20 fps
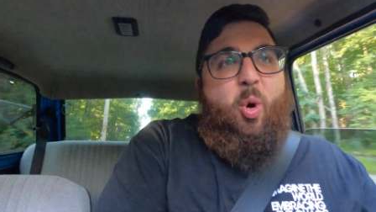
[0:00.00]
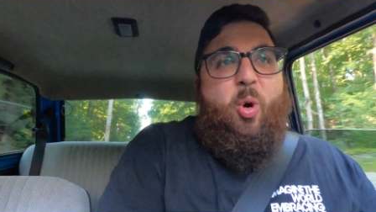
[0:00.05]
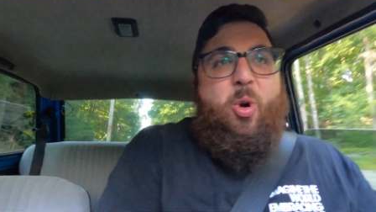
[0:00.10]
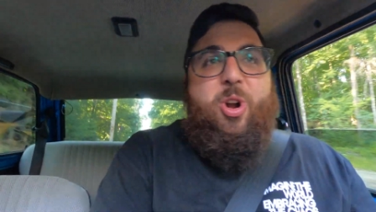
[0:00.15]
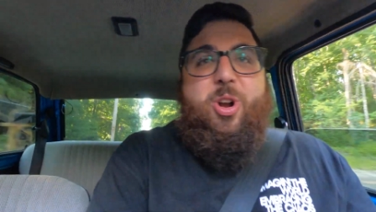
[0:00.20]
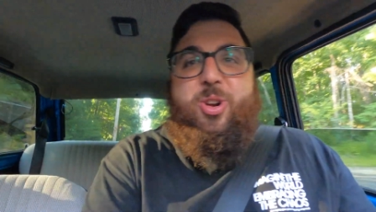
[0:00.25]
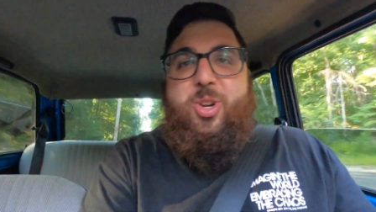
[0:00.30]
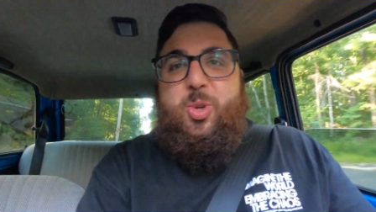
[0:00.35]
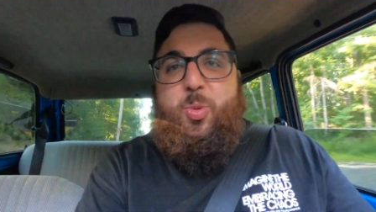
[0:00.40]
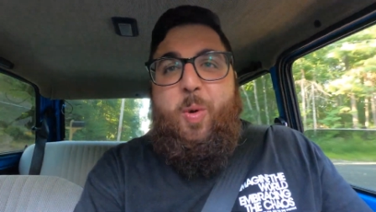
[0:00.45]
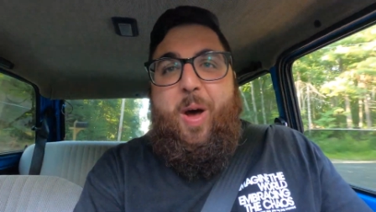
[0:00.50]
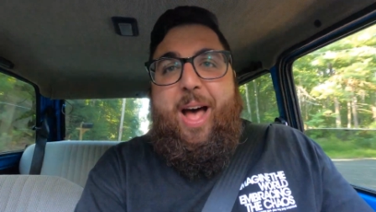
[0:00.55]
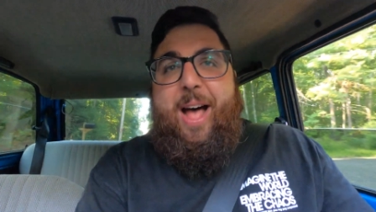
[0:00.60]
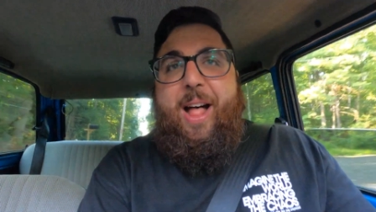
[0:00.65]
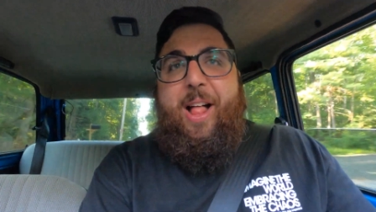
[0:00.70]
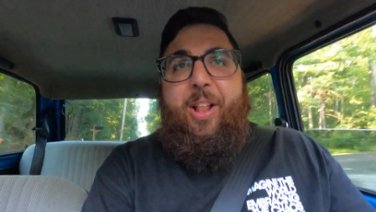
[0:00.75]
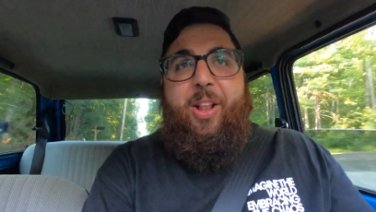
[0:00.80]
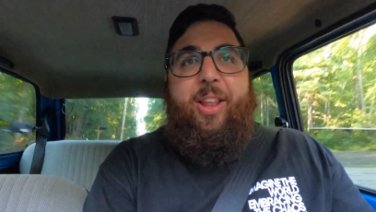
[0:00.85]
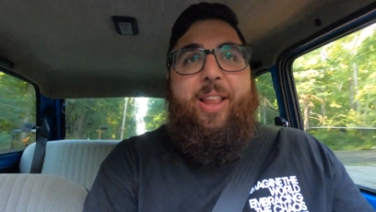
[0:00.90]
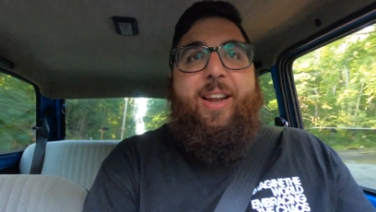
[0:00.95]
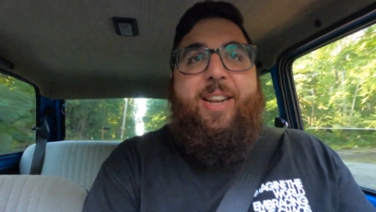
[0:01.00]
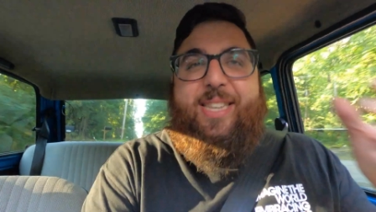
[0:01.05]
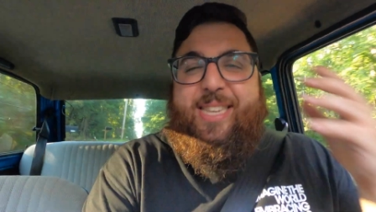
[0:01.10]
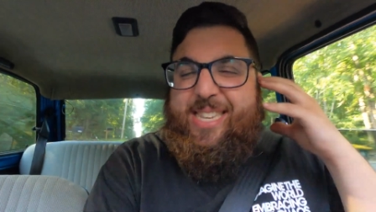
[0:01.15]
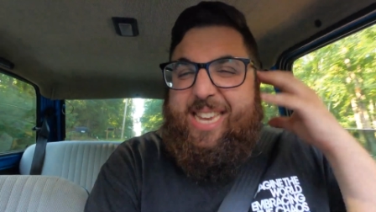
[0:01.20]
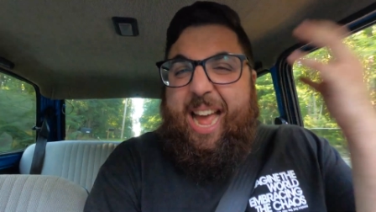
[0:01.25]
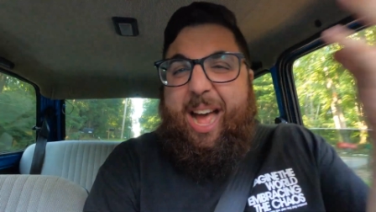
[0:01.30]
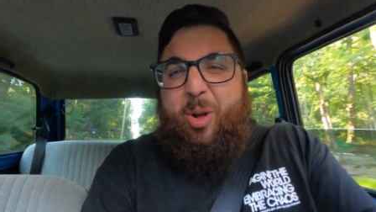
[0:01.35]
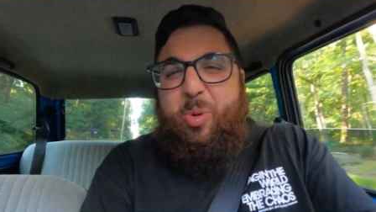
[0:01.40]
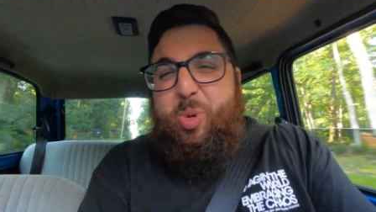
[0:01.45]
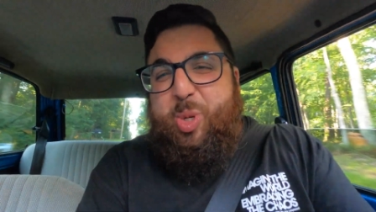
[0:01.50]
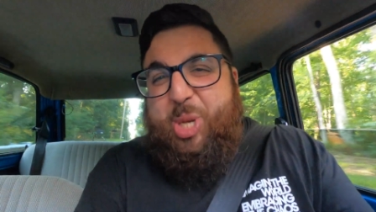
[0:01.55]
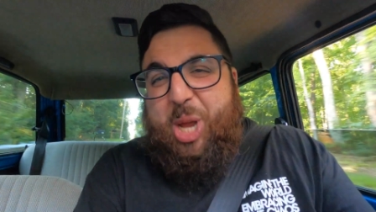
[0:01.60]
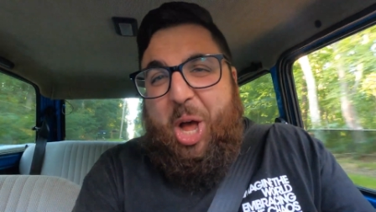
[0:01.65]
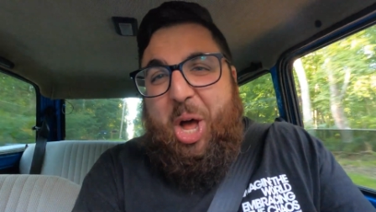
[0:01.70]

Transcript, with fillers: corners well and sounds